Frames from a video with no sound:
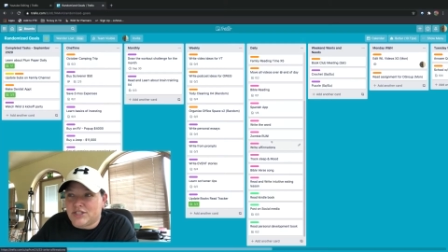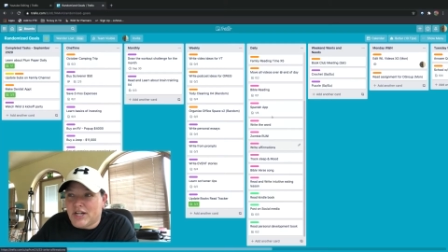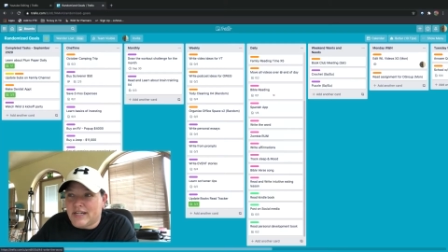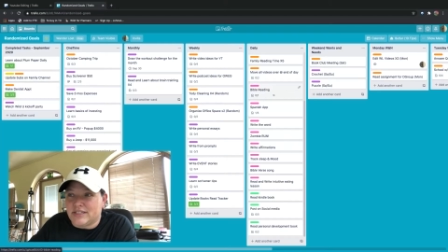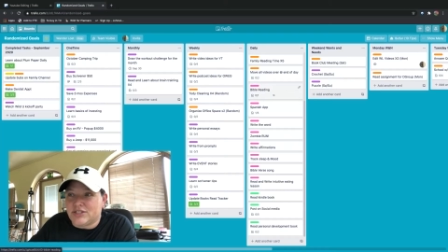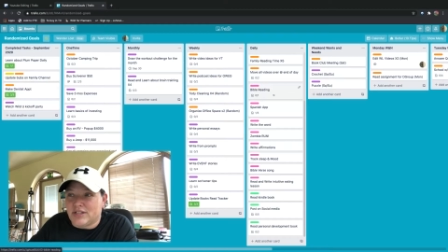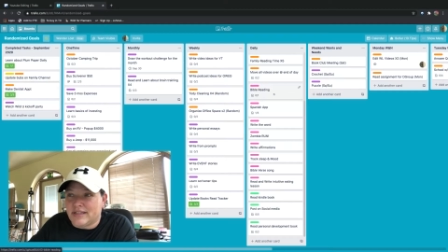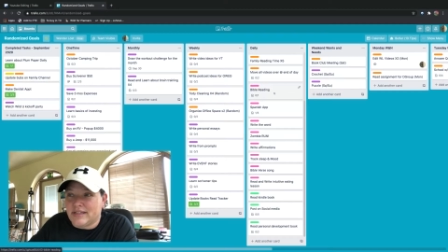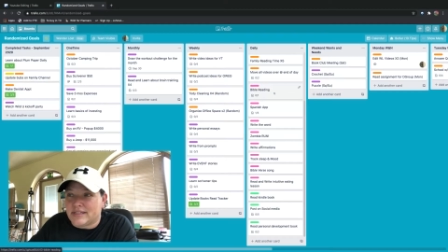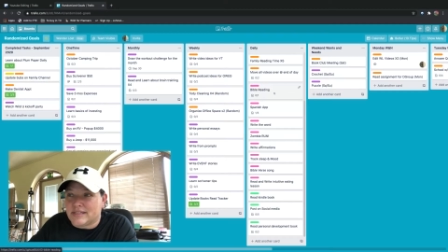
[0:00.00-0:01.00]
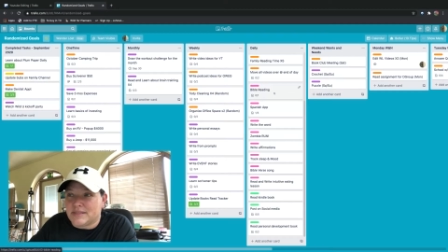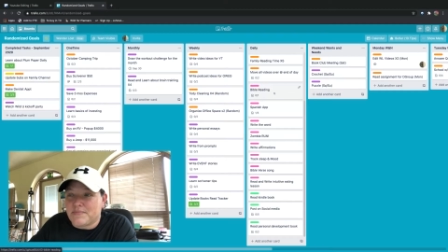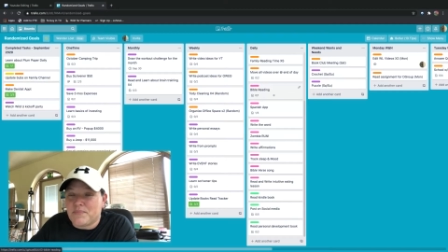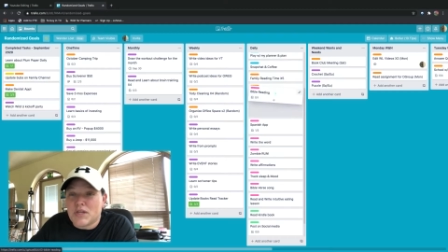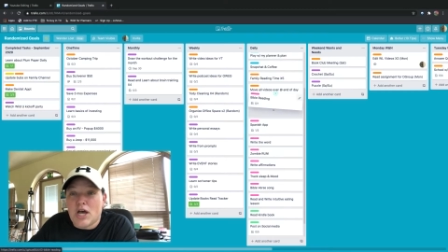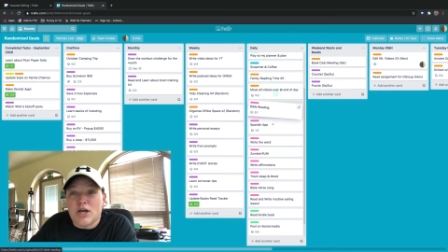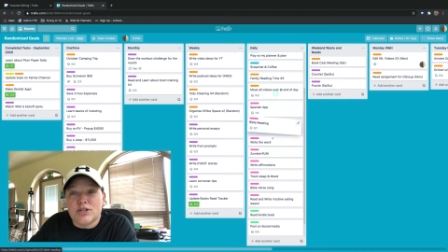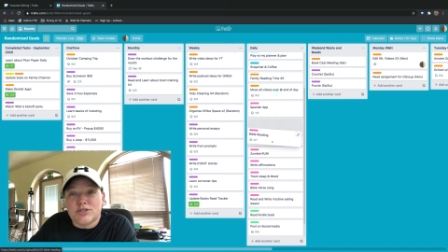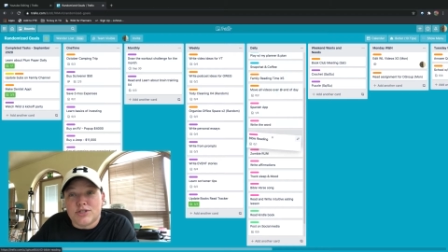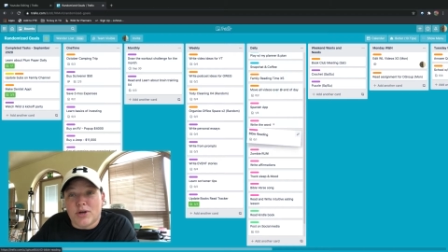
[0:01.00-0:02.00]
and changed like this.
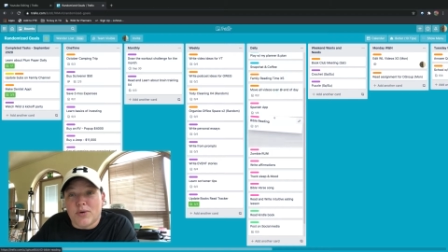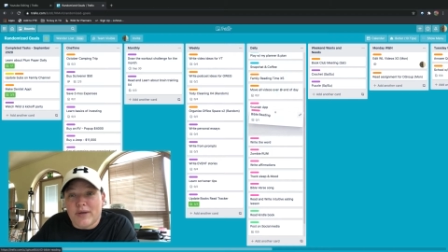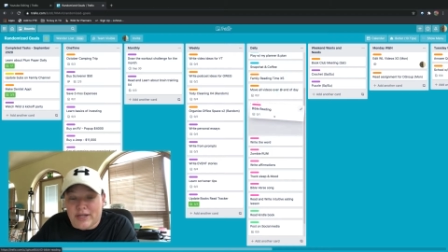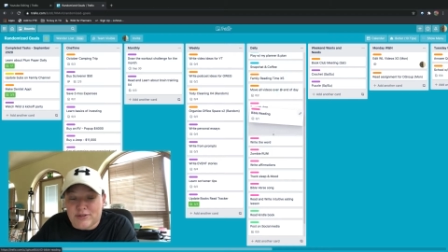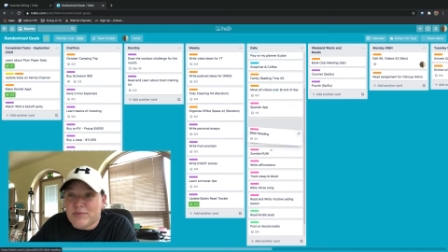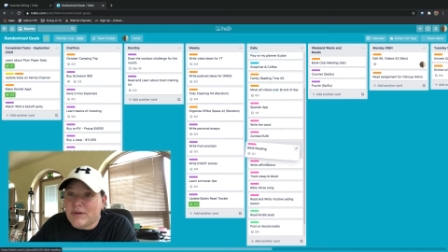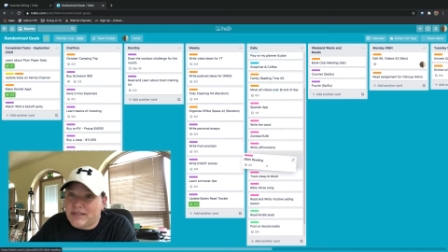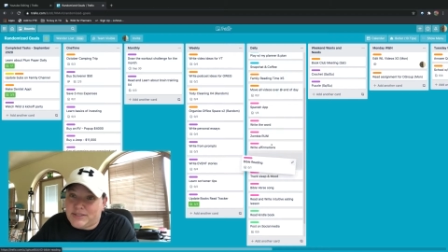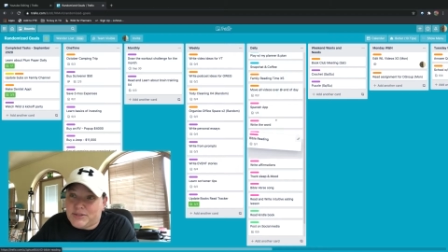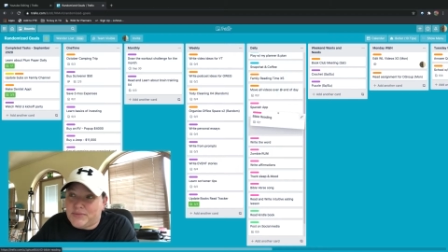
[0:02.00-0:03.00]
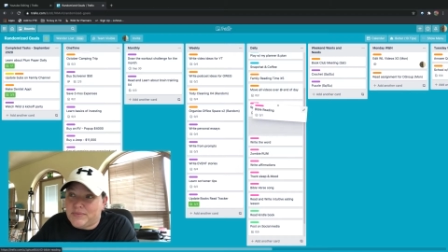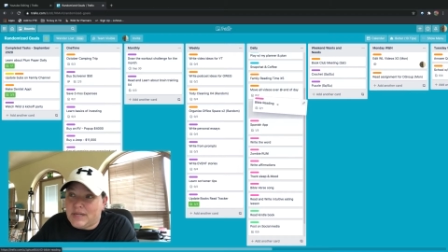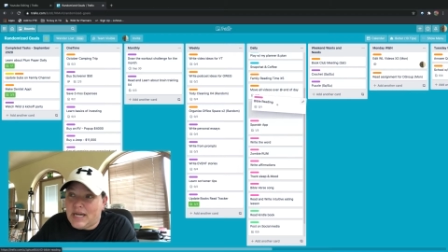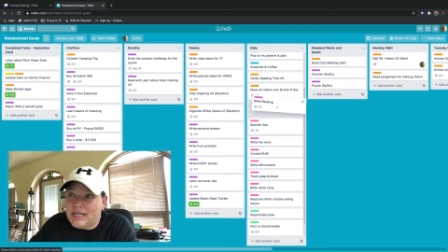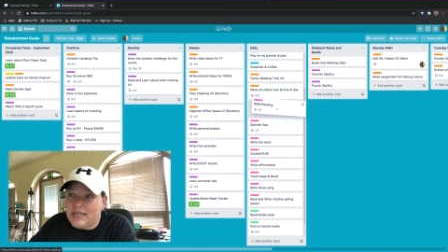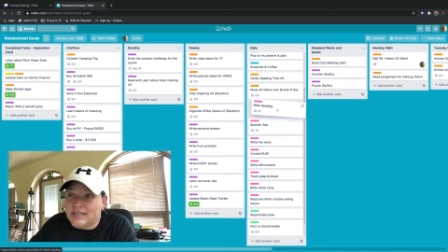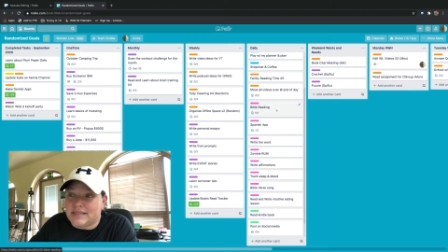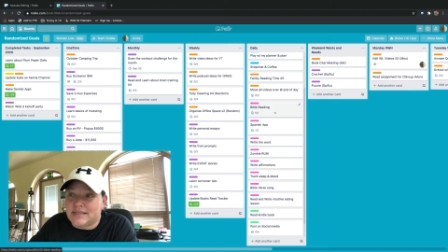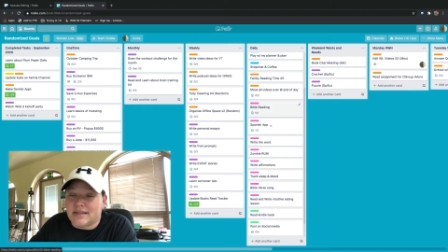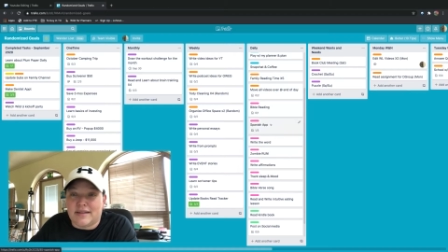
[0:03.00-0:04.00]
So here's what I do, and it
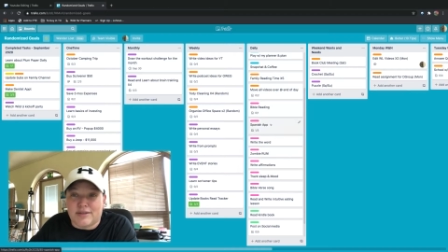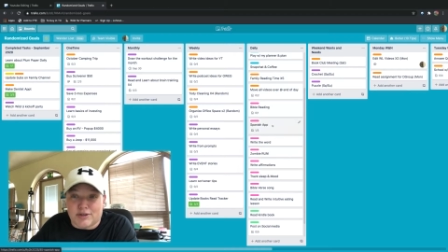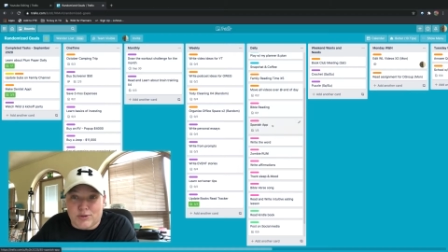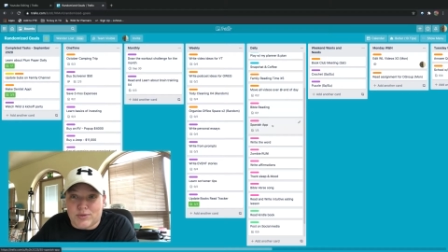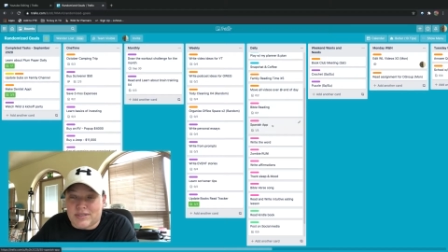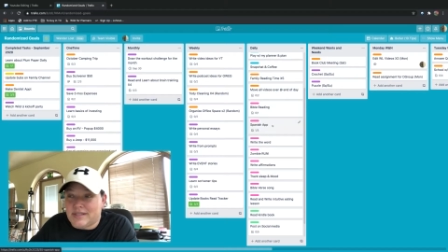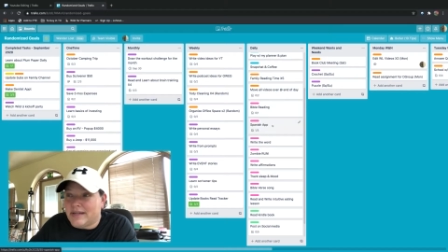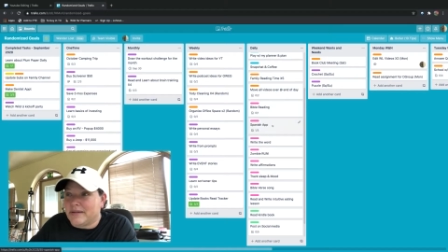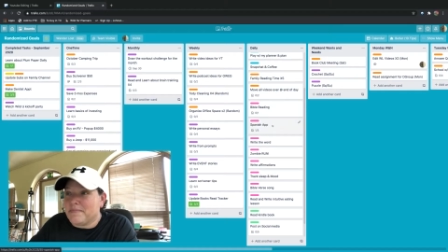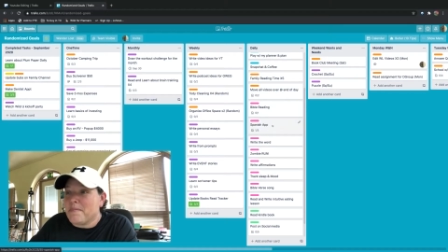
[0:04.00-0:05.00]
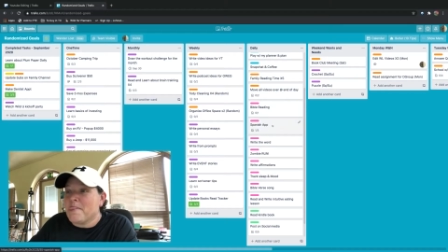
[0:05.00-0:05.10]
is the coolest thing.